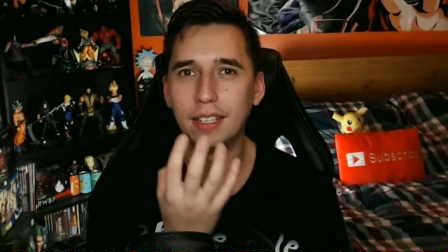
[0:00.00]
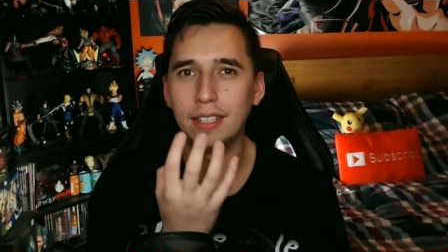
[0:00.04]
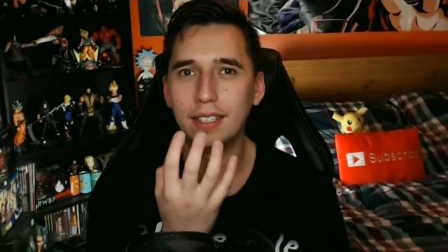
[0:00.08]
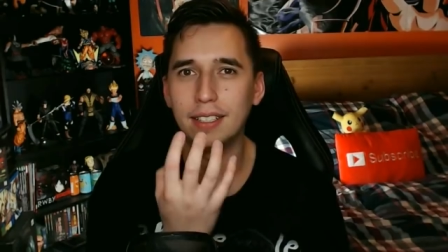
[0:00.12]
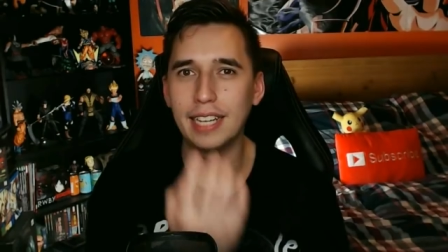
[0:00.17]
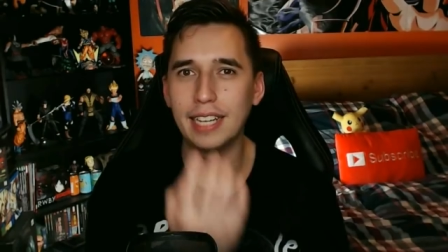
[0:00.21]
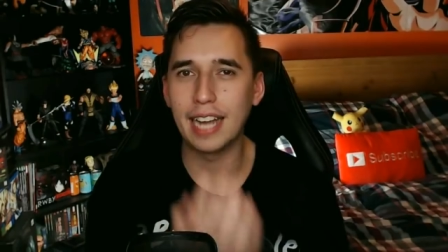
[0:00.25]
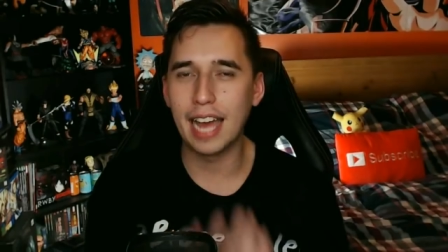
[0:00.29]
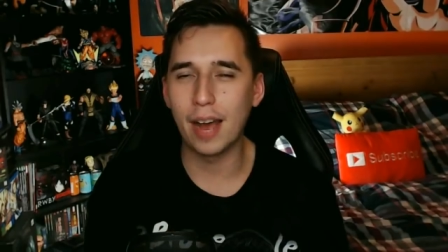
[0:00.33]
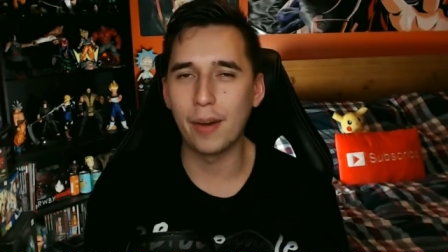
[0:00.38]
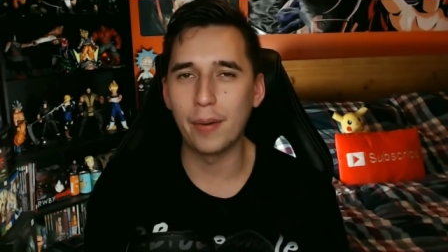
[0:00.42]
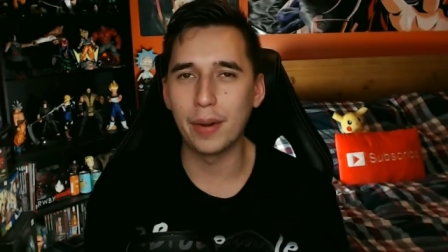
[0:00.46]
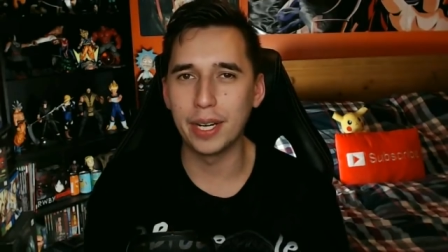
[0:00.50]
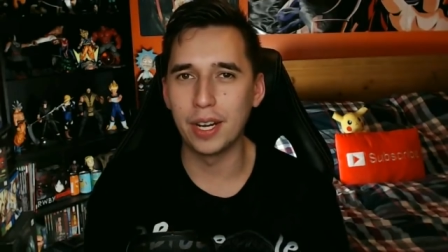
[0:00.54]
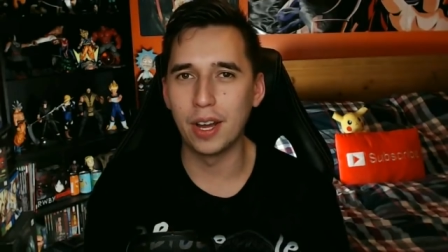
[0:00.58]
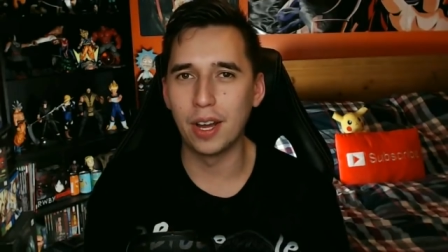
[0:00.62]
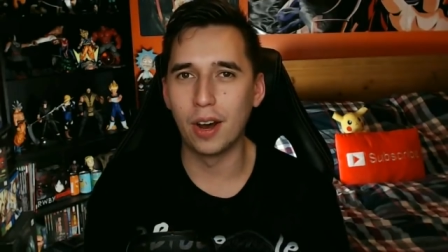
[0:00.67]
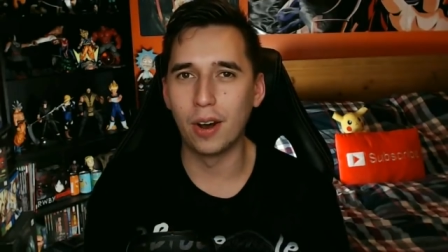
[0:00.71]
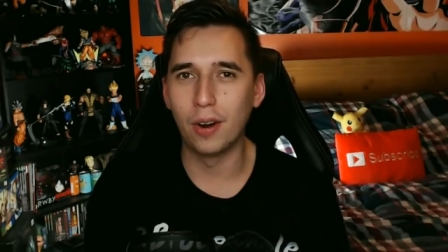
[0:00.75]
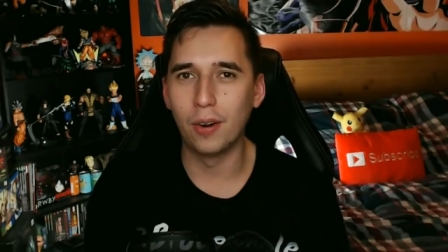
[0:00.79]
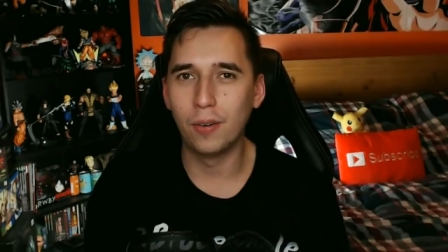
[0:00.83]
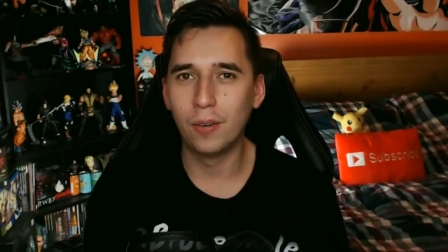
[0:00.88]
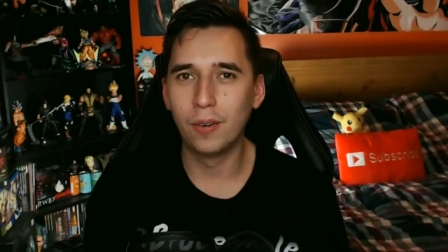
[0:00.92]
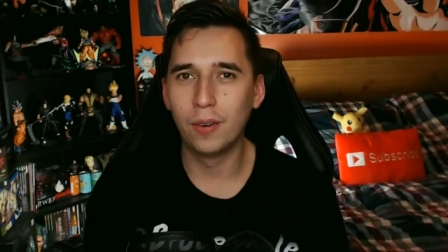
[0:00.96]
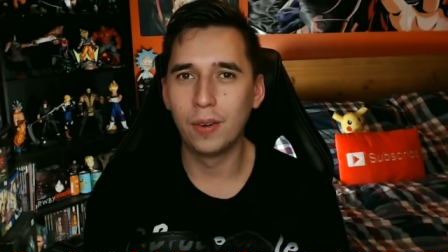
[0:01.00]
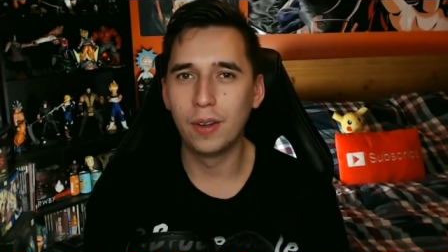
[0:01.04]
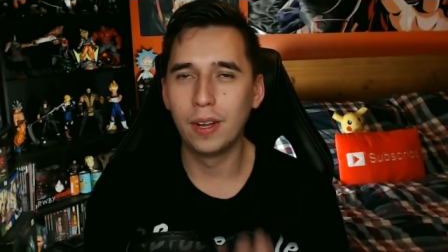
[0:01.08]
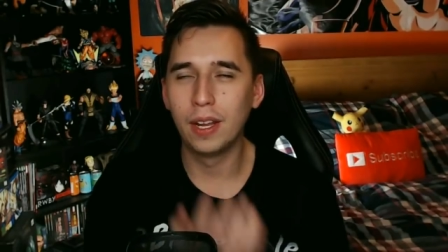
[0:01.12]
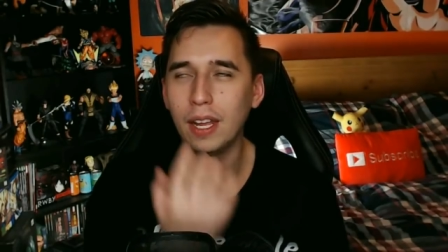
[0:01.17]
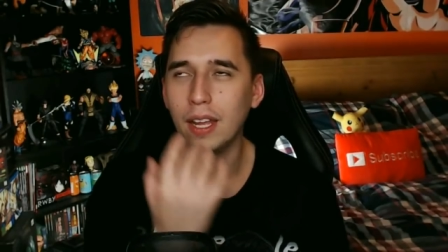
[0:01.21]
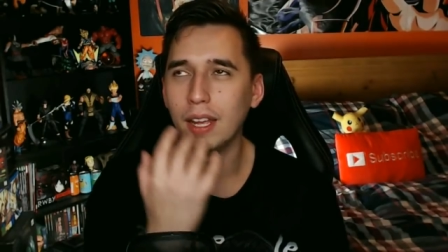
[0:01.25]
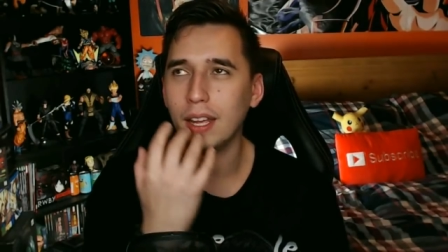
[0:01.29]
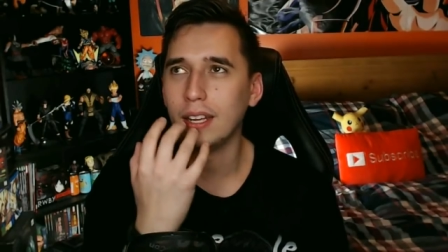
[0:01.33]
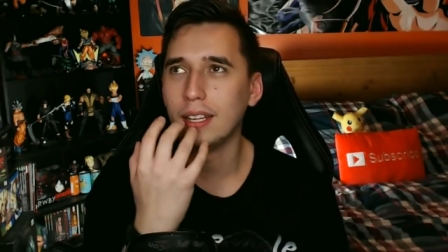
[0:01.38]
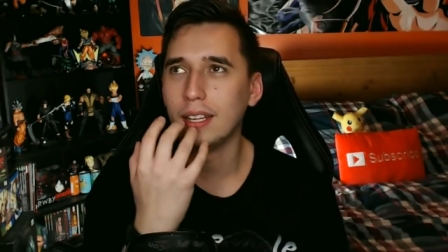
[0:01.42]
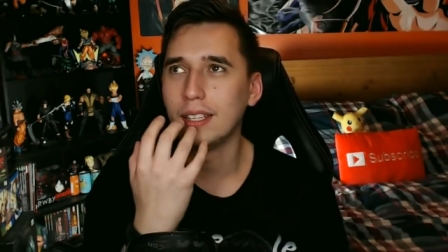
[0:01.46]
Now I know.
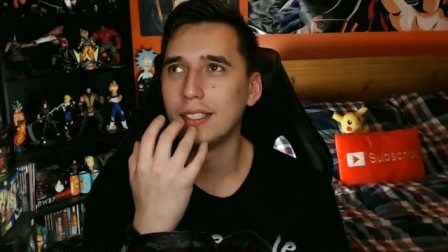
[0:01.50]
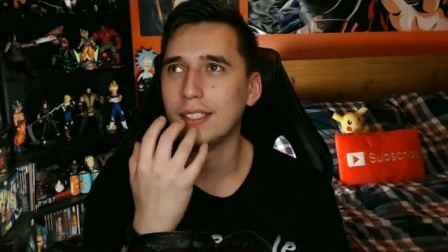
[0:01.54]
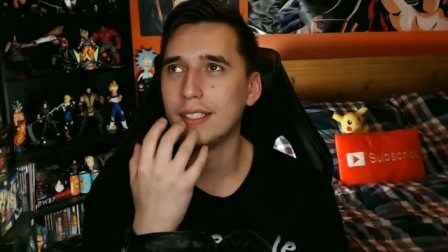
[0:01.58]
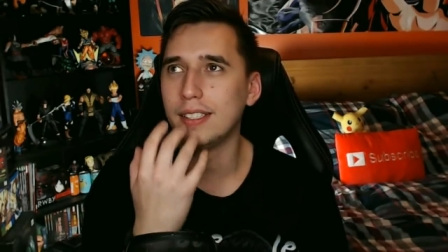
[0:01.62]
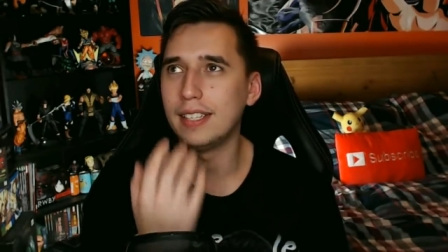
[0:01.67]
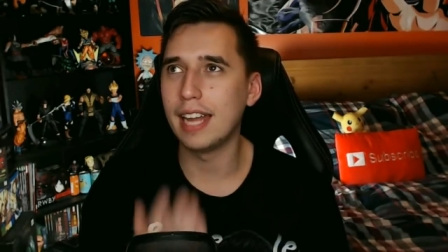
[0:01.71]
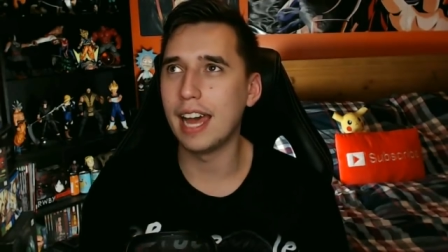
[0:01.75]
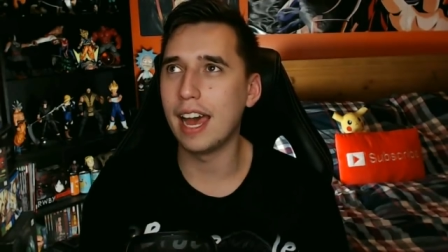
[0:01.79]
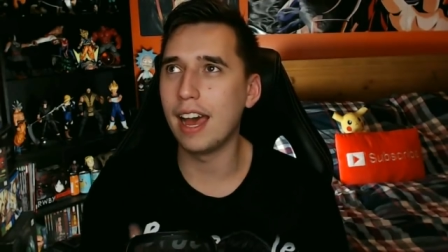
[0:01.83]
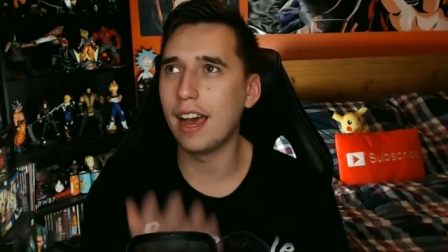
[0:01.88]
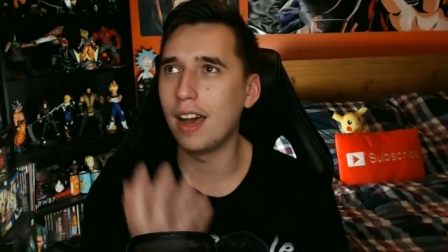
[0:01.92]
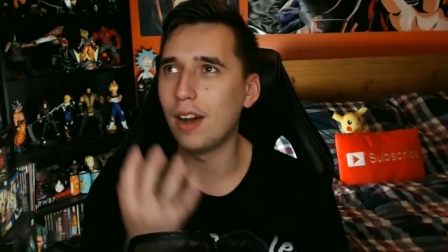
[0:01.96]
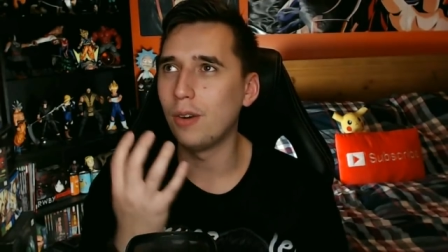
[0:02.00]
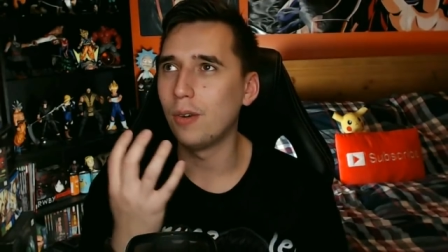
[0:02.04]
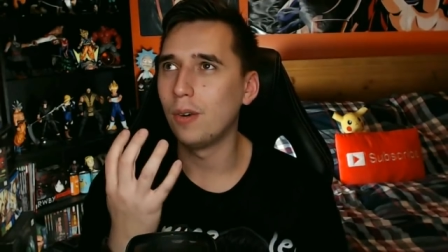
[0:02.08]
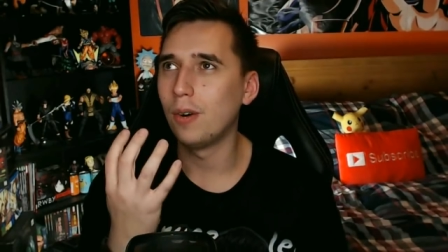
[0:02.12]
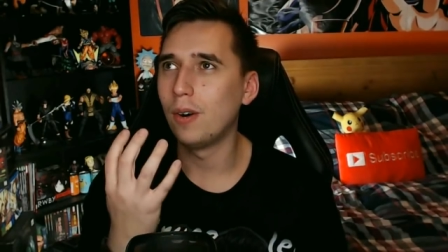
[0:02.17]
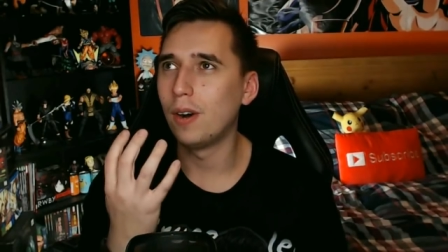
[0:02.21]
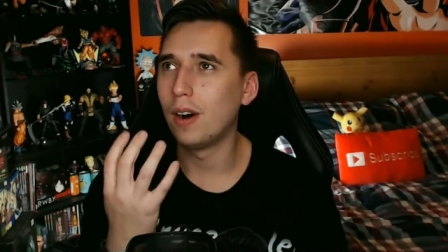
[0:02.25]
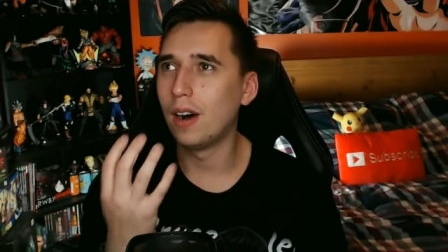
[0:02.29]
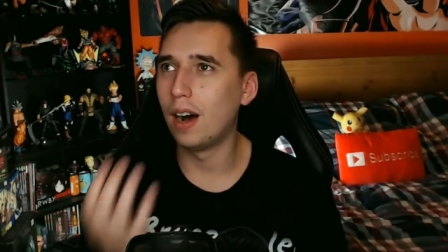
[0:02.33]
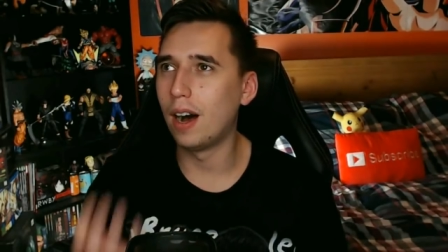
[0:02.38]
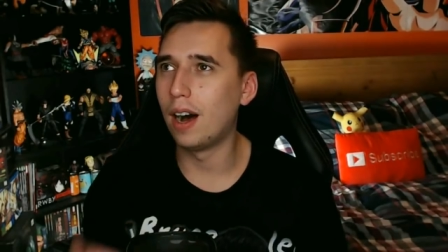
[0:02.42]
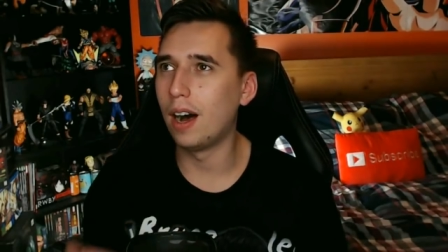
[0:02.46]
Now